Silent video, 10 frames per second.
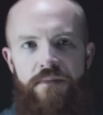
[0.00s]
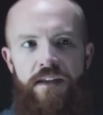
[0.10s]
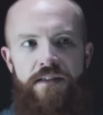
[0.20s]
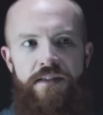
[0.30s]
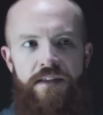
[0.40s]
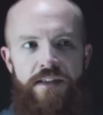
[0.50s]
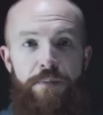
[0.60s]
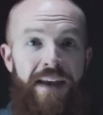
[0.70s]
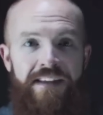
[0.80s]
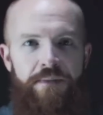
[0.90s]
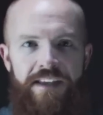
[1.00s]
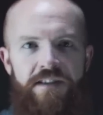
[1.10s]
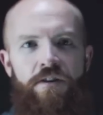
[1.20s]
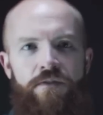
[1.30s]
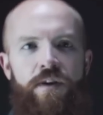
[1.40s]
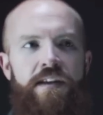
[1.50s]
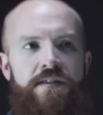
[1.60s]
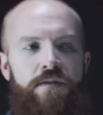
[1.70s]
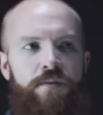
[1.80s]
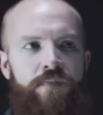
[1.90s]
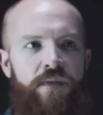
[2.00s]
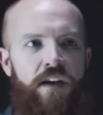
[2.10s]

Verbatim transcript: it's it's meant to be solved right so